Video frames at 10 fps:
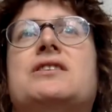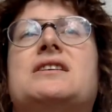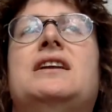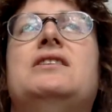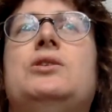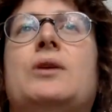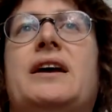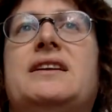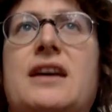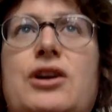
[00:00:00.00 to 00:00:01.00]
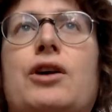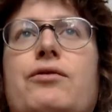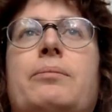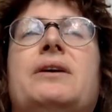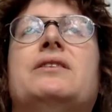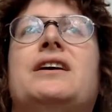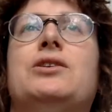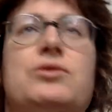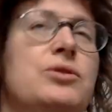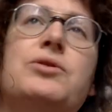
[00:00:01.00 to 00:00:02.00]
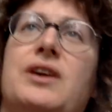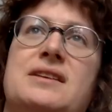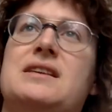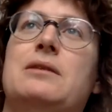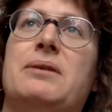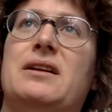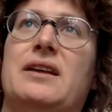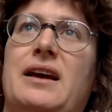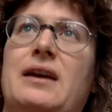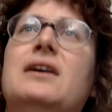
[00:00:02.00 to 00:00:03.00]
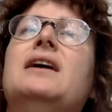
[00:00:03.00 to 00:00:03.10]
This idea that you like take over a building and you do things in the building